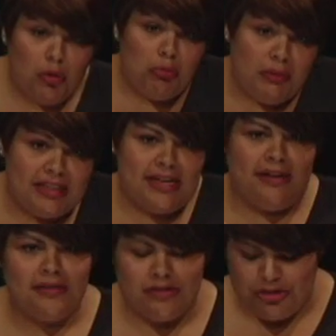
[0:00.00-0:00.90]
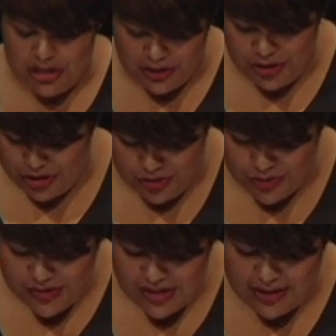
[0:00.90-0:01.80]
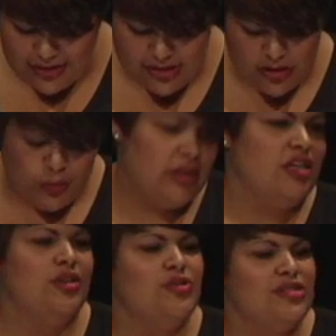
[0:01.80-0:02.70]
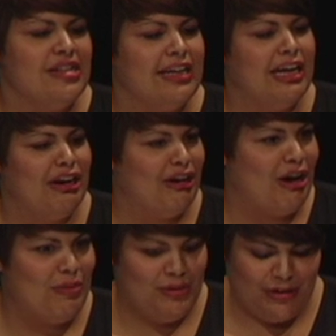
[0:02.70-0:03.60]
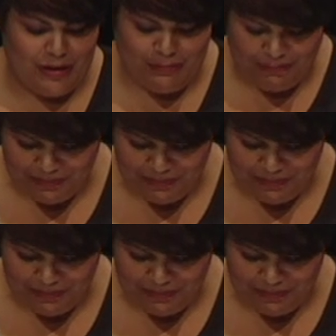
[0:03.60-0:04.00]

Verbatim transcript: wore pigtails and jelly shoes, and I listened to Whitney Houston and Karen Carpenter.